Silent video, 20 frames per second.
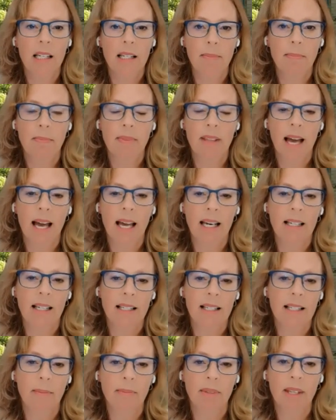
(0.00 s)
that, that
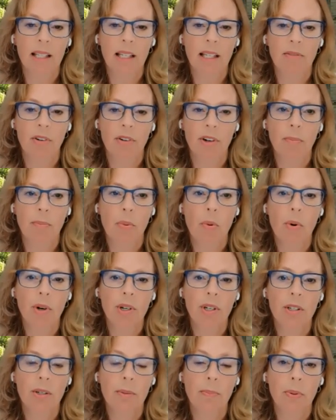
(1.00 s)
is something that's very
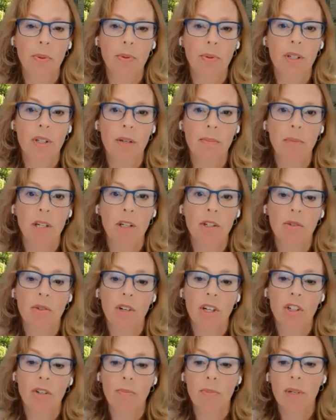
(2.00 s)
important to Putin's
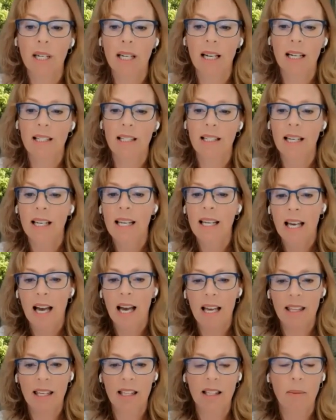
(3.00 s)
administration because
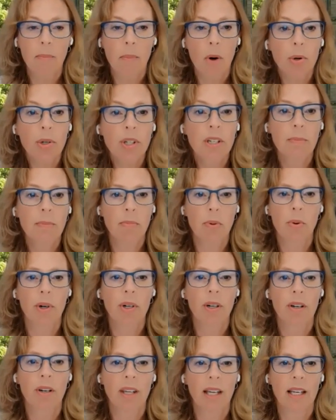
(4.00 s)
I think the most
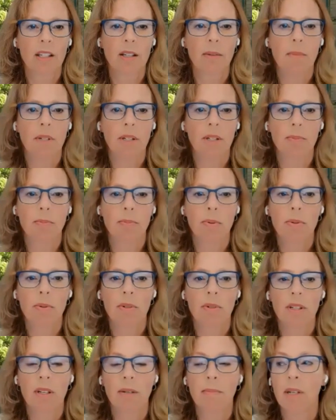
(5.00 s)
important thing to Mr.
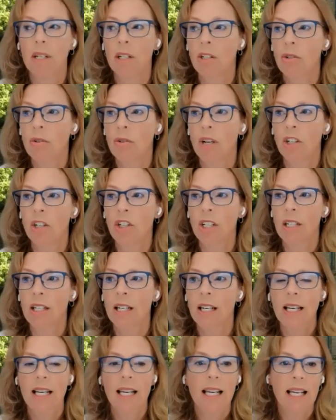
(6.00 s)
Putin's administration
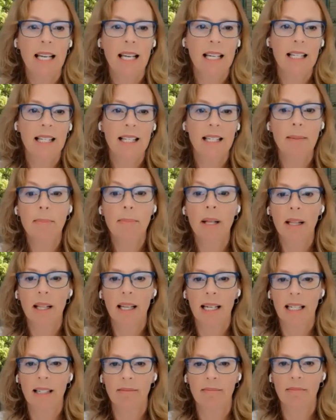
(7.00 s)
is
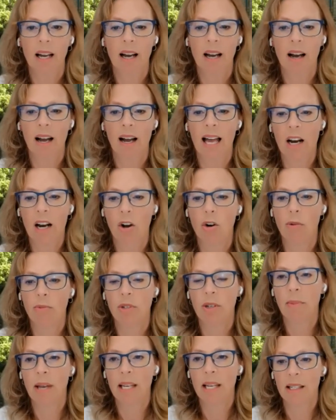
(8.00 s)
stability uh, at
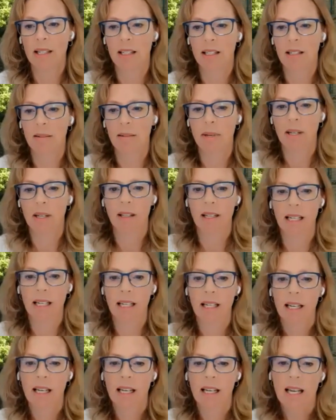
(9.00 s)
home, domestic
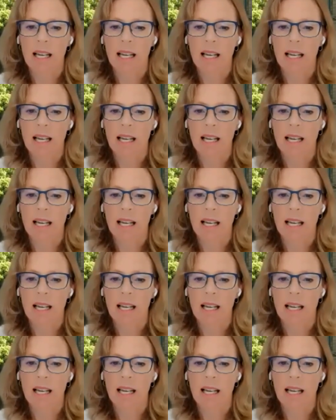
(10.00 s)
stability.